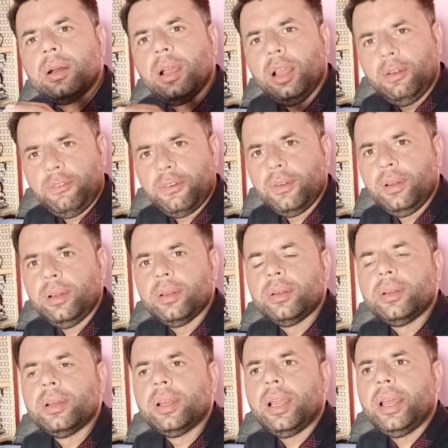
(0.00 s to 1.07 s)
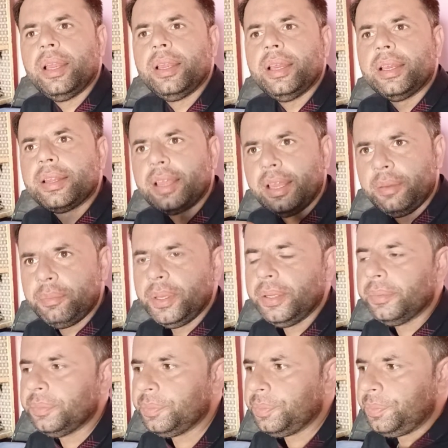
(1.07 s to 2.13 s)
helpful, and it can
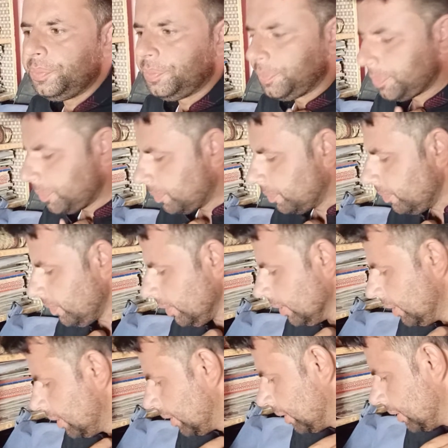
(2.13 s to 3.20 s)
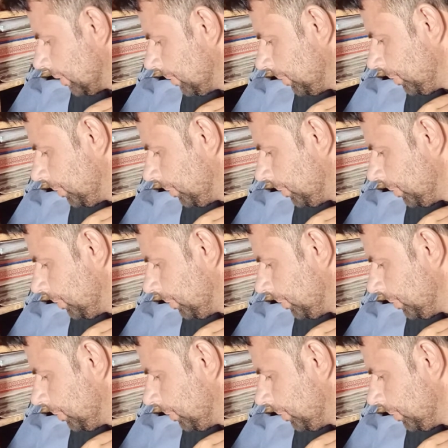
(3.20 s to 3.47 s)
be the